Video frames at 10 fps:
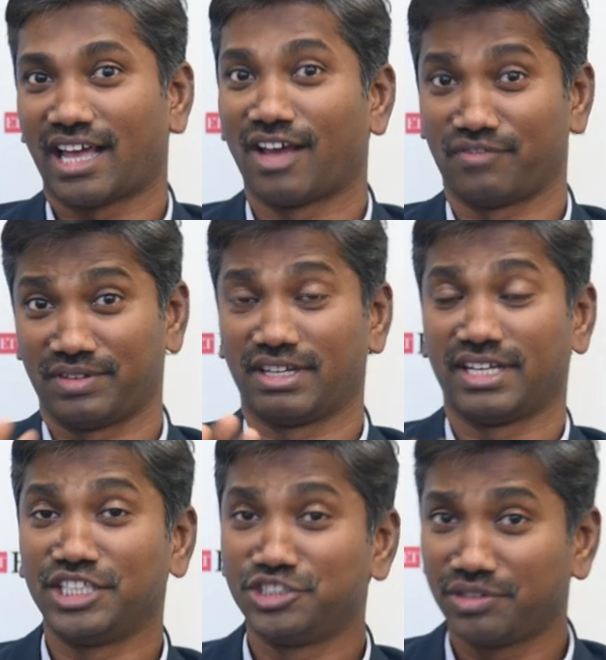after,
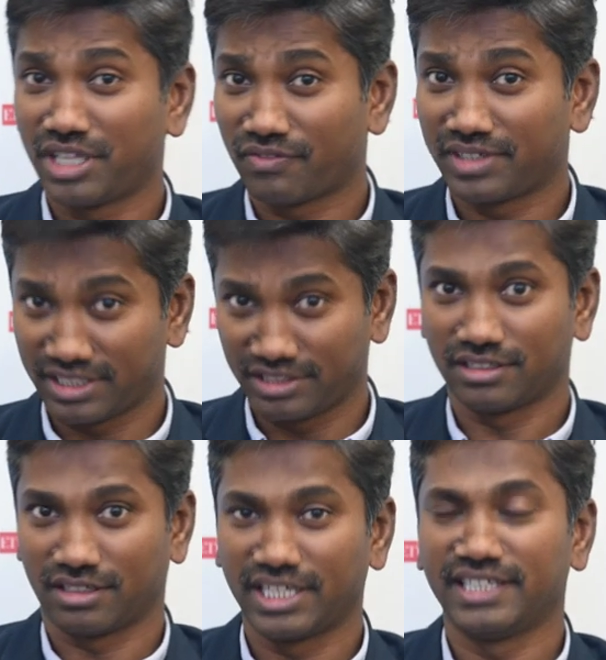uh, injury of an
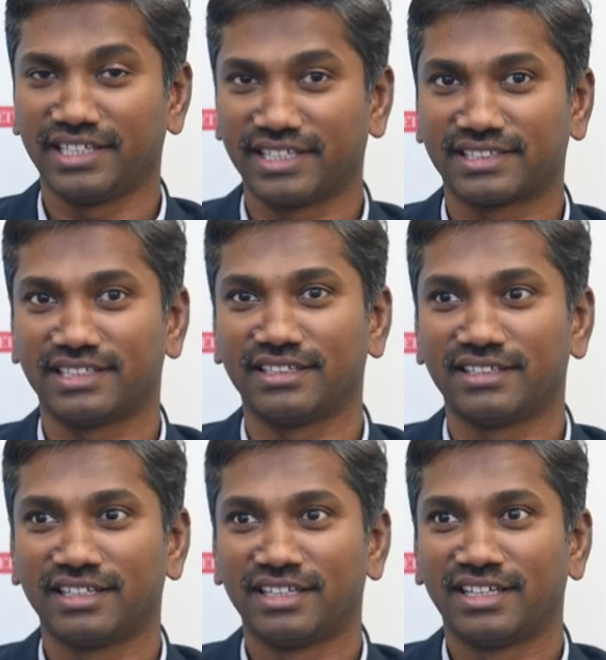uh, Indian
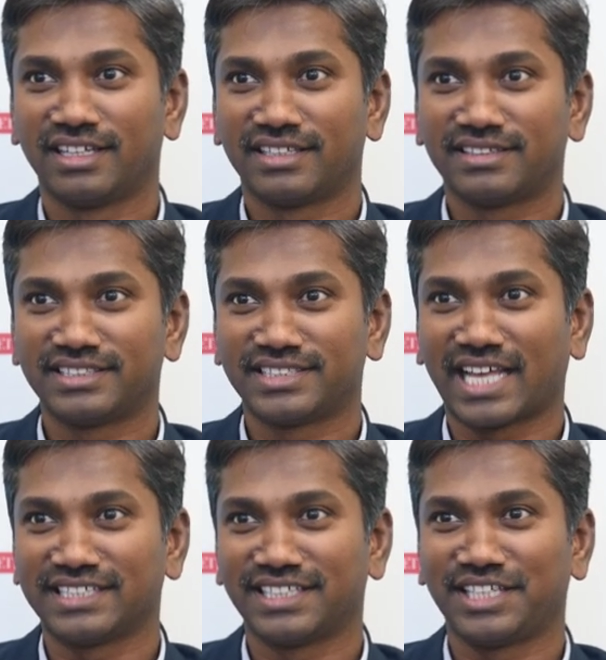athlete, the
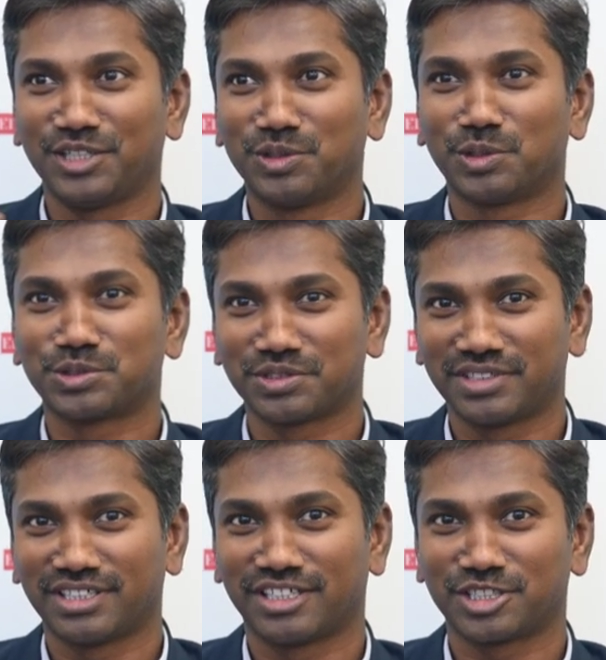chance that he goes to
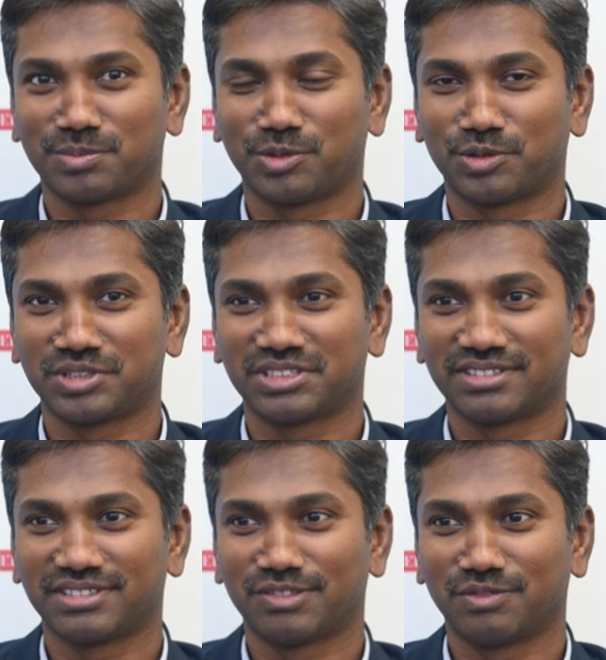the sports
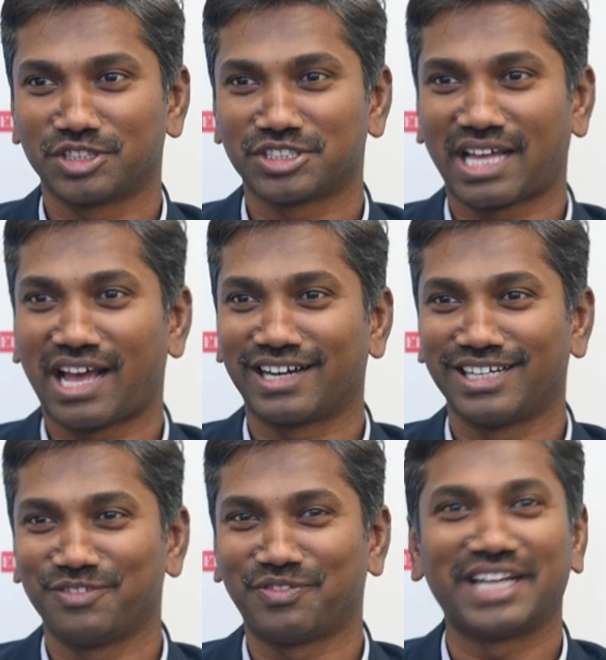was
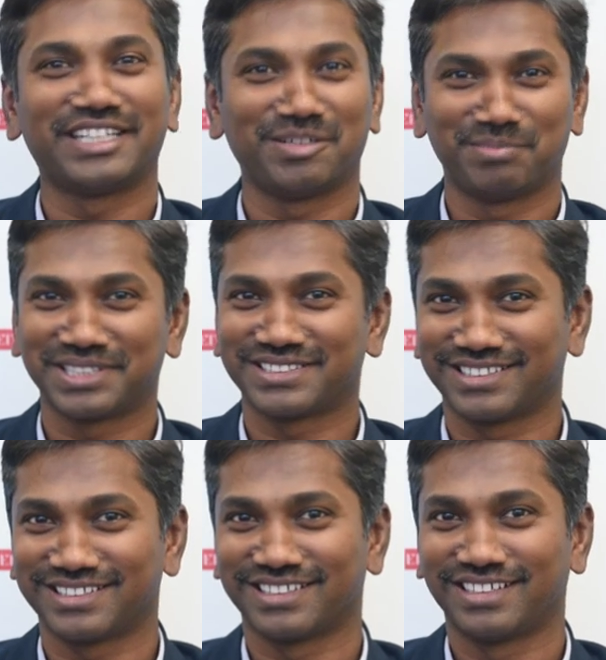hardly 5-10%.
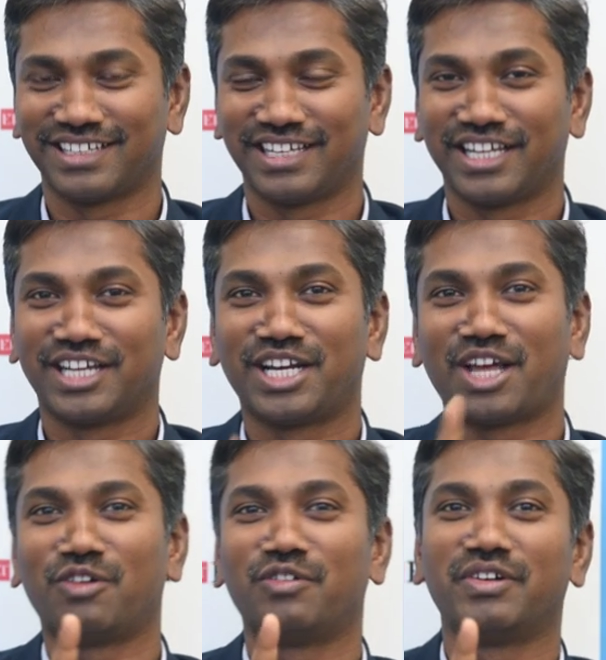
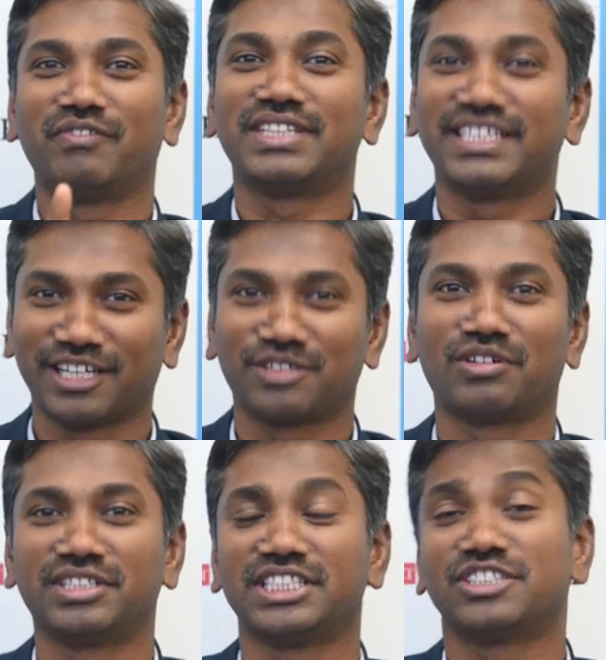Now with the
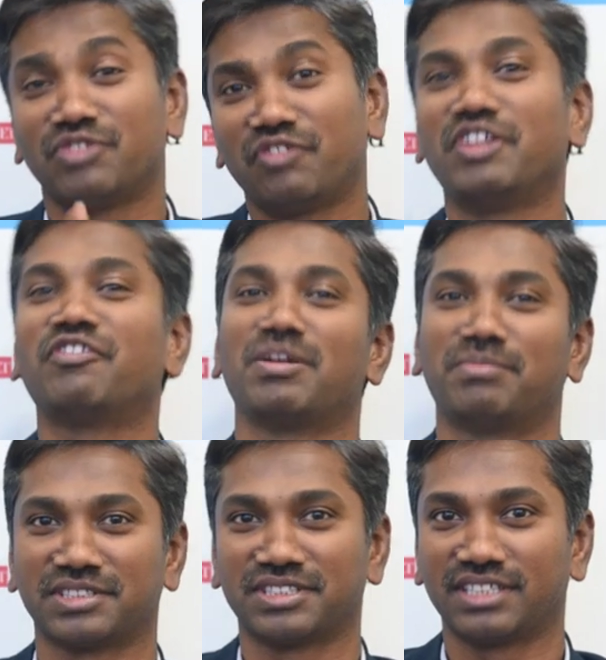technology is
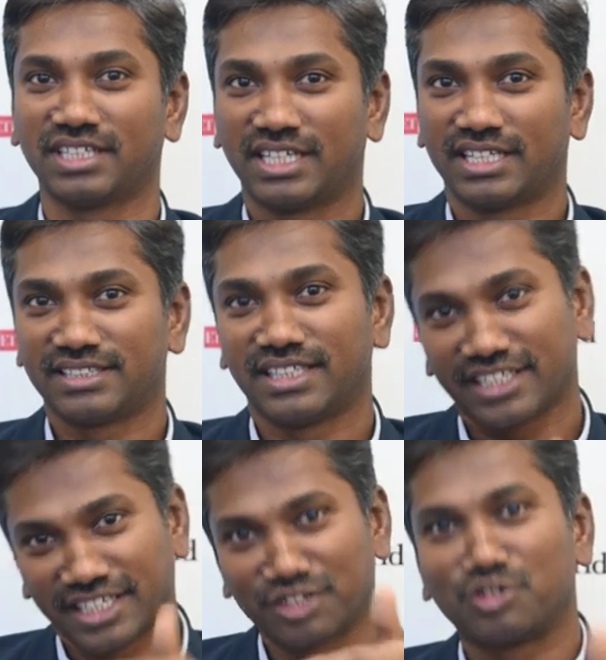55% that
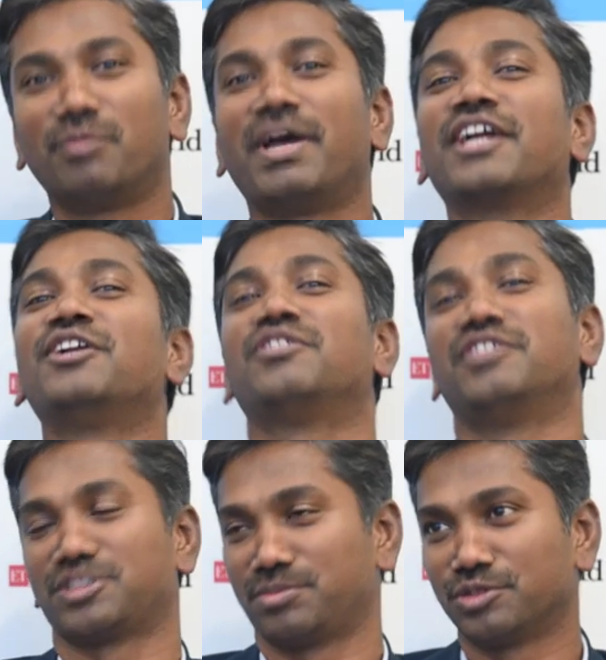he can go back into
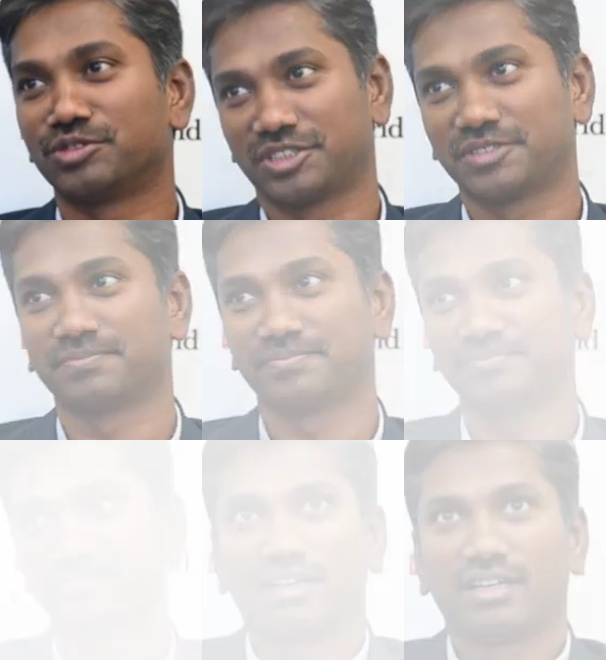the sports.
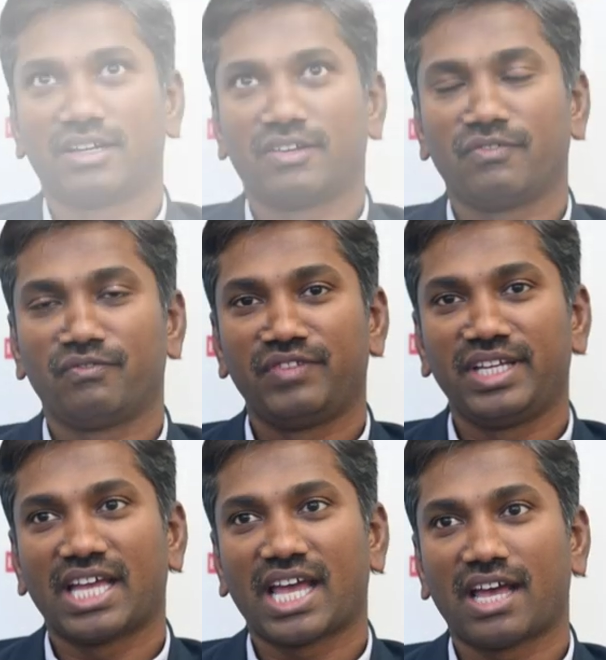Uh,
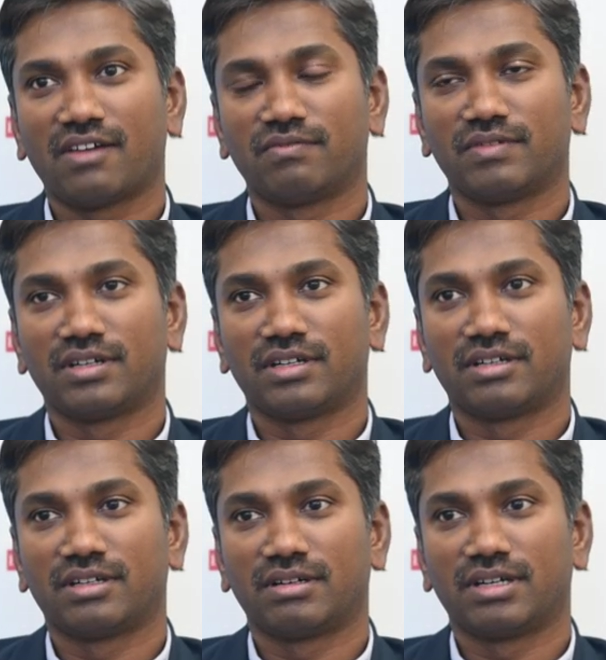we have
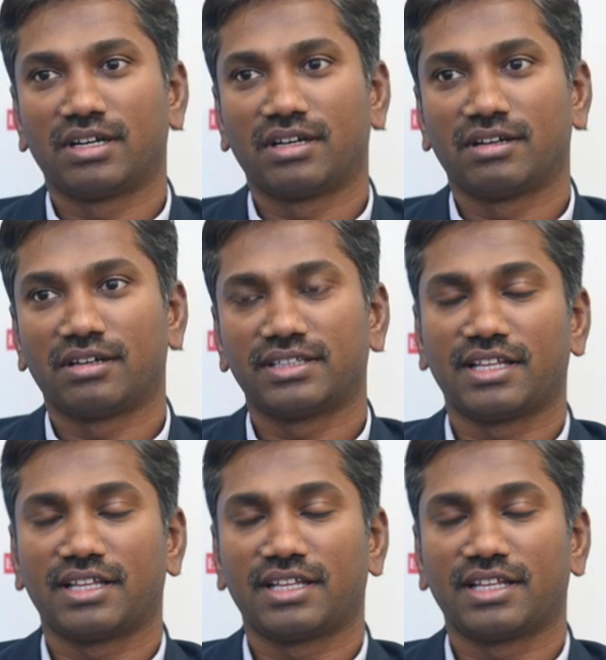uh, uh,